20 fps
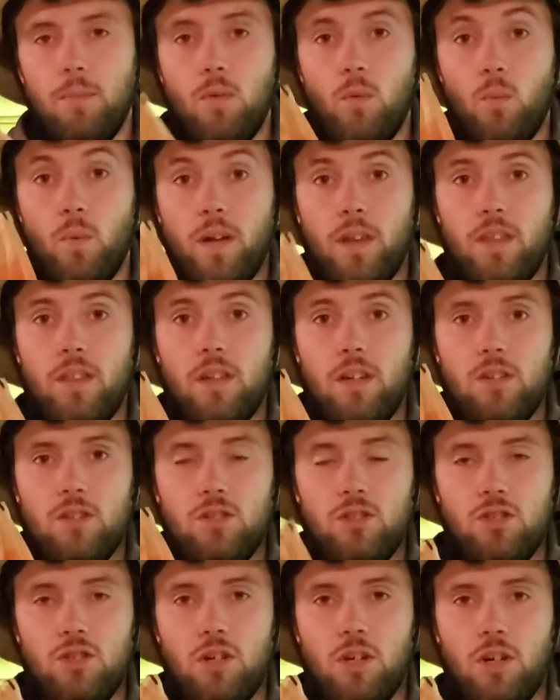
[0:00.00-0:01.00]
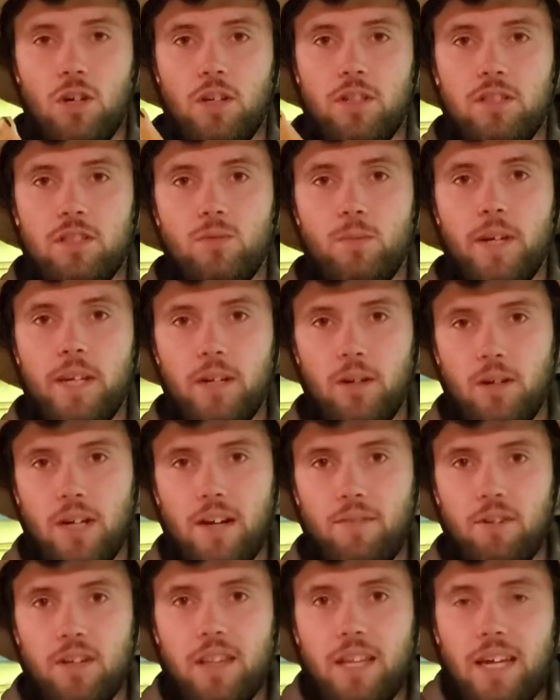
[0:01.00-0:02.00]
with sugar and sweetener and
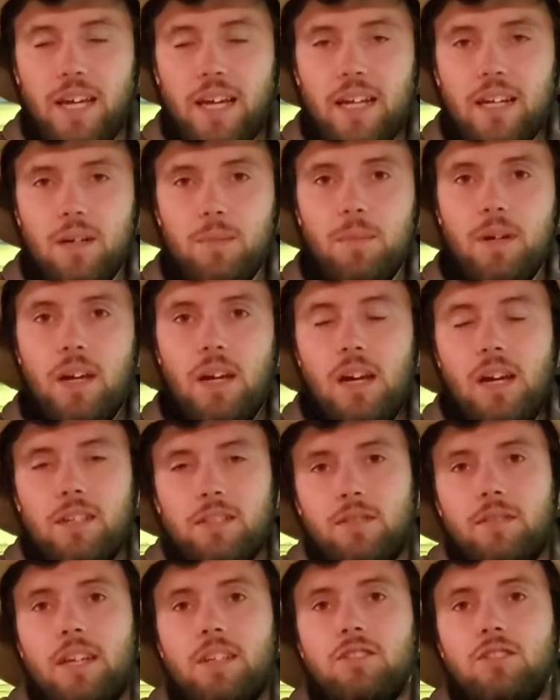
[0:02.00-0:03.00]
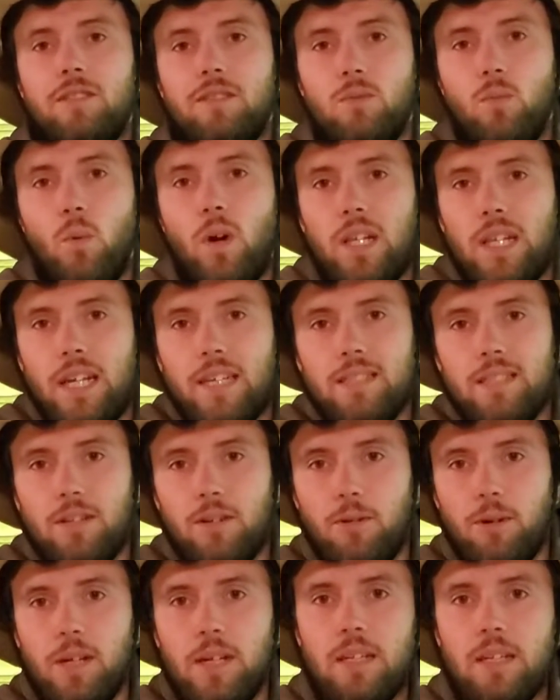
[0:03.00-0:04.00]
everything in them. So that's just one less
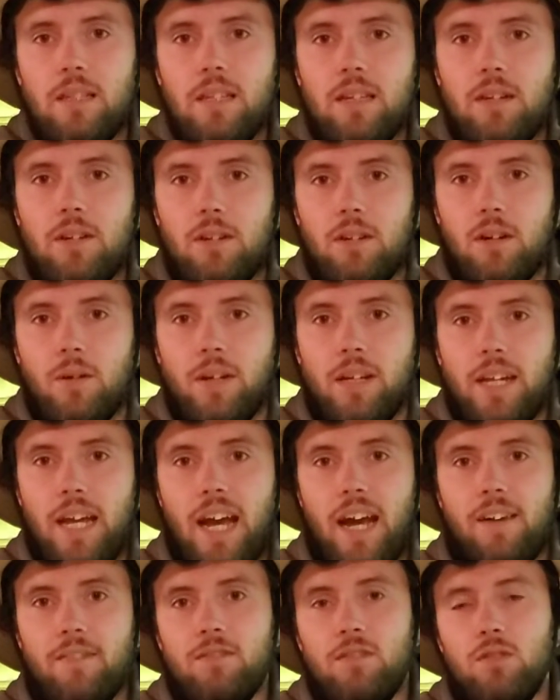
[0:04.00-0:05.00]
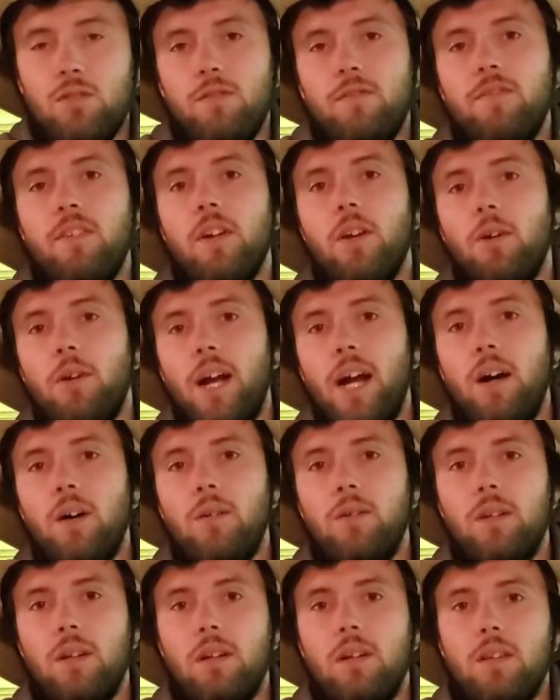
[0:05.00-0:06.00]
ingredient that you're going to have to figure
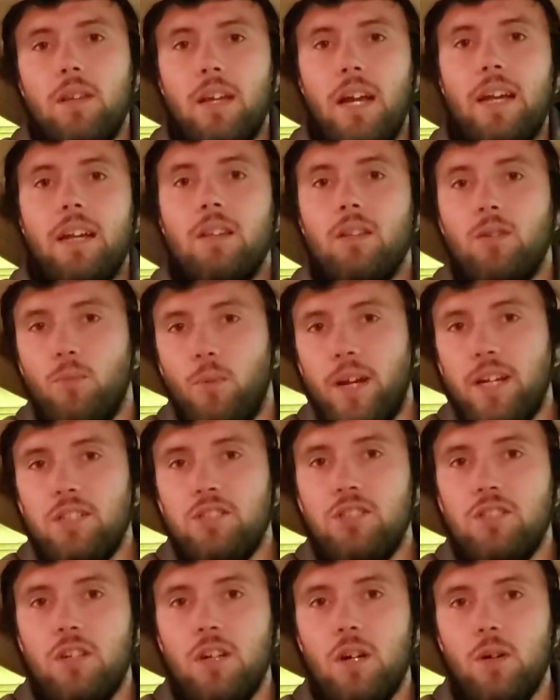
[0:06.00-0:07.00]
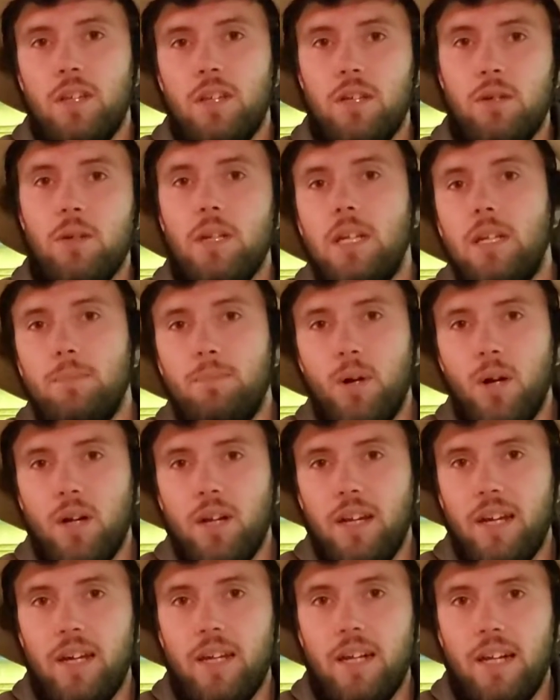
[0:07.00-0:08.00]
out kind of the ratio that you need to put
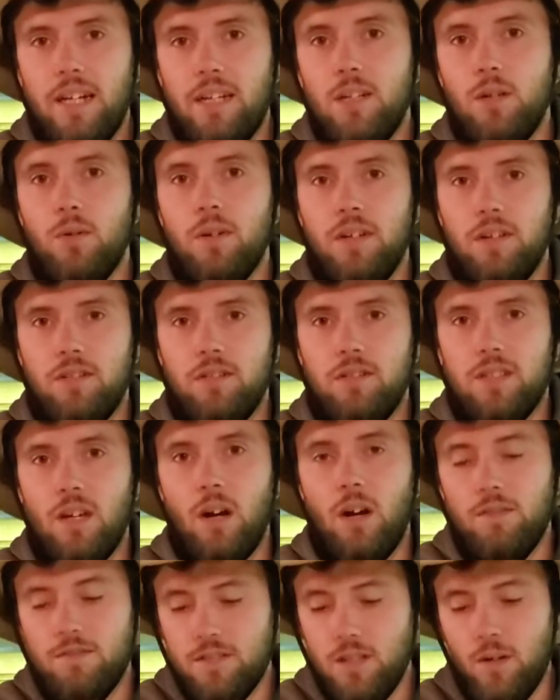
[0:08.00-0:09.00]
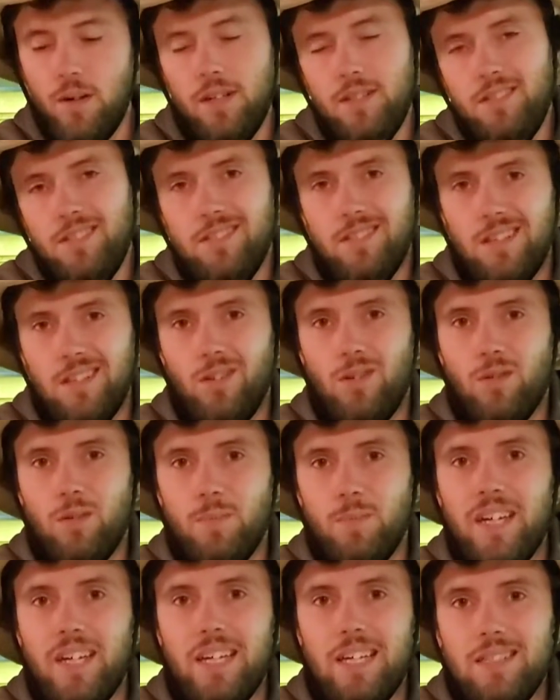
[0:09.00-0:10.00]
in and do it yourself. So it's just a little
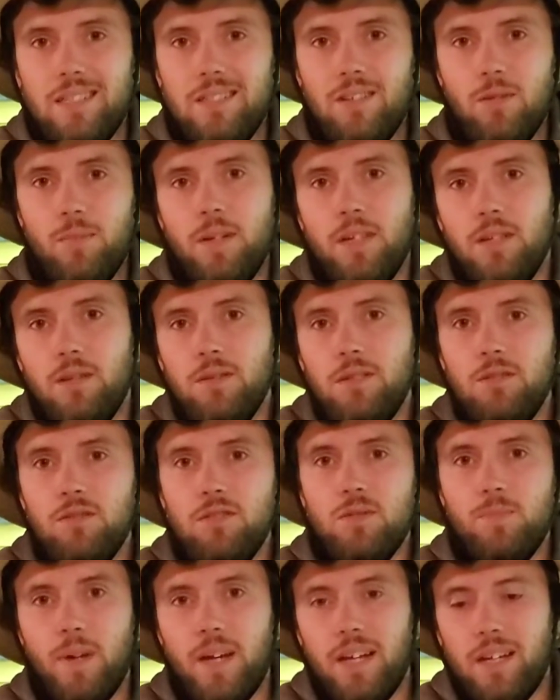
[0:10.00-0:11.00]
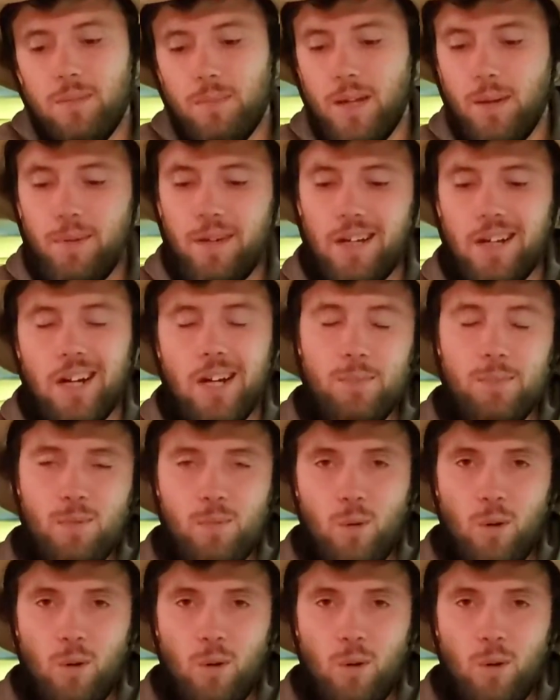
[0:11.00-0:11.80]
bit easier, but you do spend maybe a couple